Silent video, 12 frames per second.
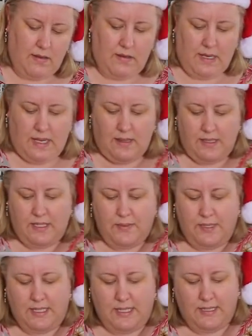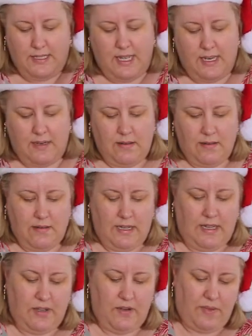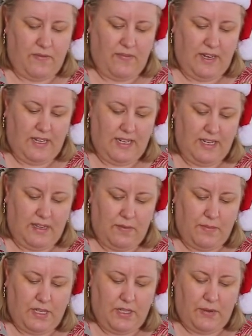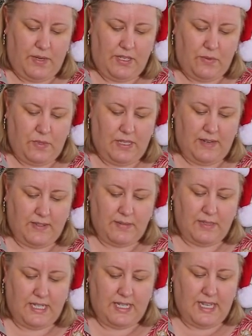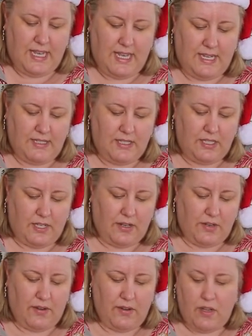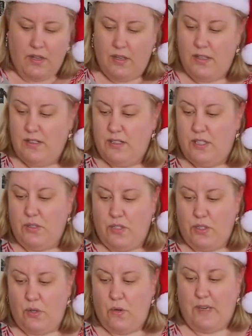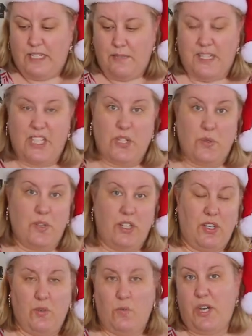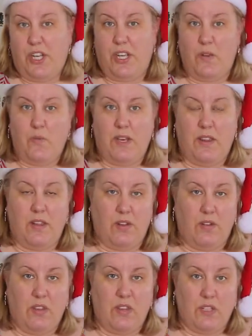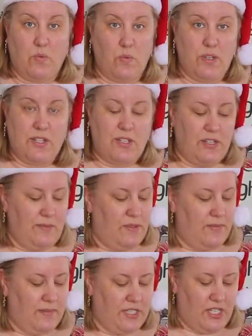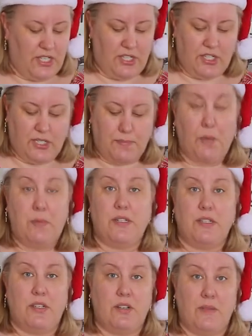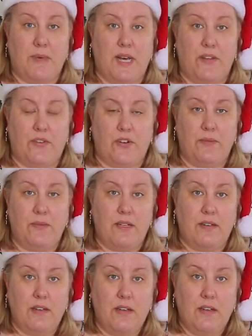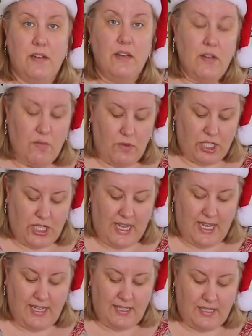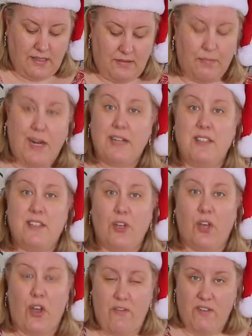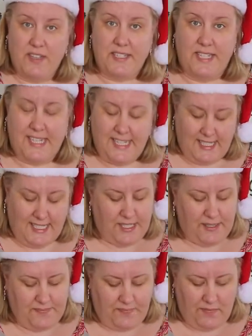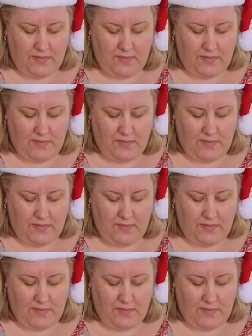Now, this one does get a little bit fiddly and a little bit gluey, and you will have some sticky hands, so it's good to always make sure that you're working with glue that's water soluble, so you can just pop into the bathroom and wash your hands and practice the COVID dance.